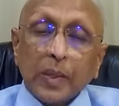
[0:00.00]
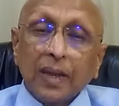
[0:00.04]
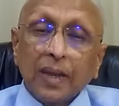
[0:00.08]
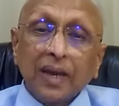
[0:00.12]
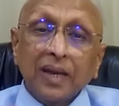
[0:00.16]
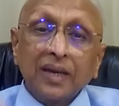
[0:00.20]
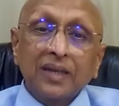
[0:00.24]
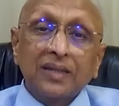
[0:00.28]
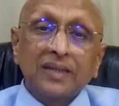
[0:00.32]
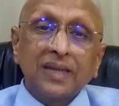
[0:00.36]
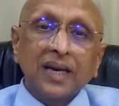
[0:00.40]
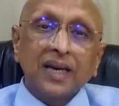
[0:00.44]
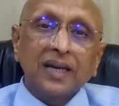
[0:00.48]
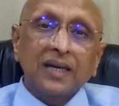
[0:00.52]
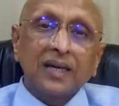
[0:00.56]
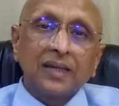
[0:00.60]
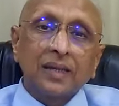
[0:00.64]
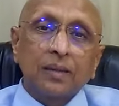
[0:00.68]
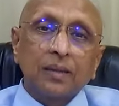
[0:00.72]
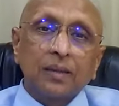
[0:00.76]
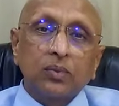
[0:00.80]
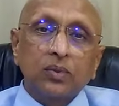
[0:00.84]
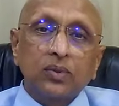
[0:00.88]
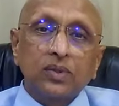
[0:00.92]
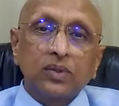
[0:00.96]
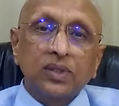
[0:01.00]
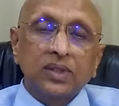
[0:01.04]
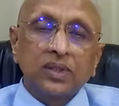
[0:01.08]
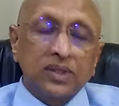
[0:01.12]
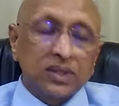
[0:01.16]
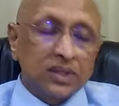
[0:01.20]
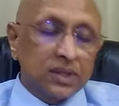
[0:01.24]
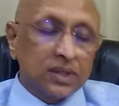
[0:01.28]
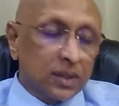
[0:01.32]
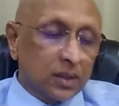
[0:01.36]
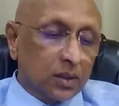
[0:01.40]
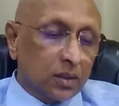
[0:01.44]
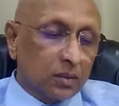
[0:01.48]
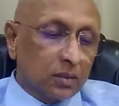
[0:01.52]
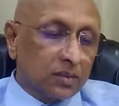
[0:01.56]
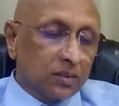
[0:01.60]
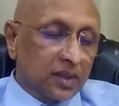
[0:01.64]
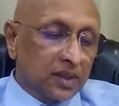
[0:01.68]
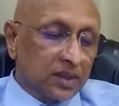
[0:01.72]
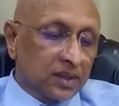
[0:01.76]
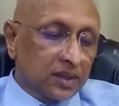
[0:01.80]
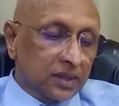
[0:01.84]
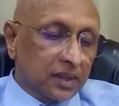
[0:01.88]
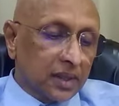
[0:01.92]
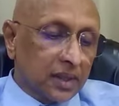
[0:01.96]
The exactly opposite state of
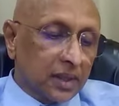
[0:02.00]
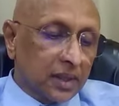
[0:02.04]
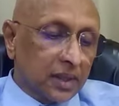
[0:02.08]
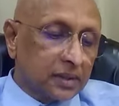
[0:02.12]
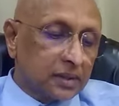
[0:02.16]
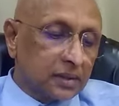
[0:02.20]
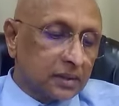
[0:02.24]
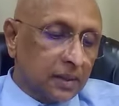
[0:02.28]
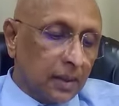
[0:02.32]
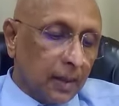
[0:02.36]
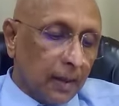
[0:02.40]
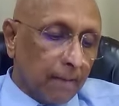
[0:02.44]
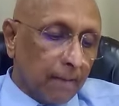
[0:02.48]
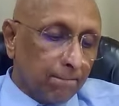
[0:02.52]
digitalis.